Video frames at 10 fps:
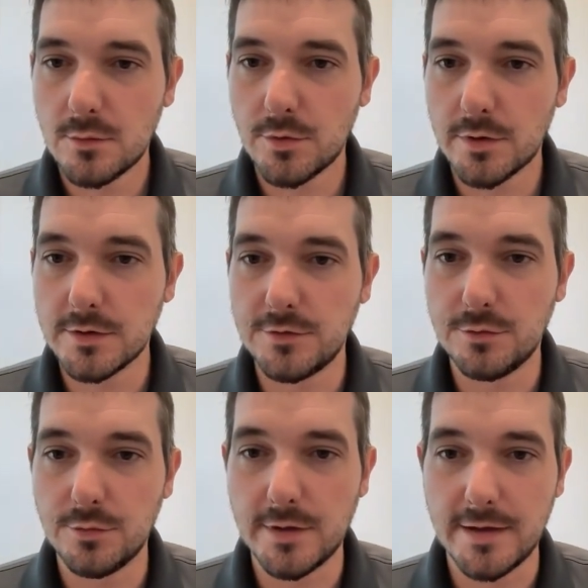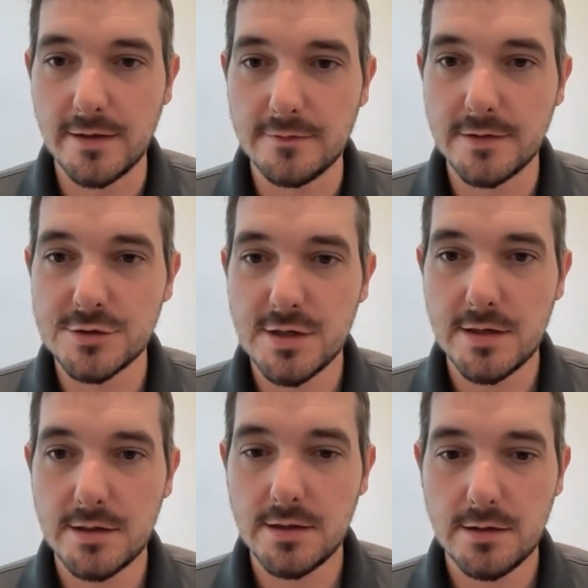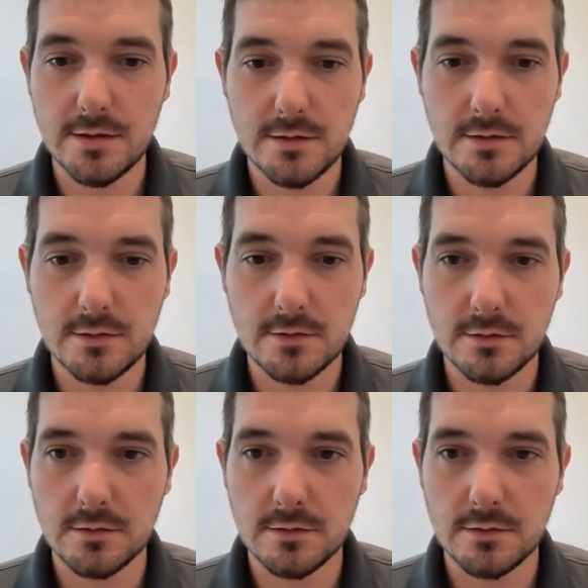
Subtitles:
We're gonna do an FHA again.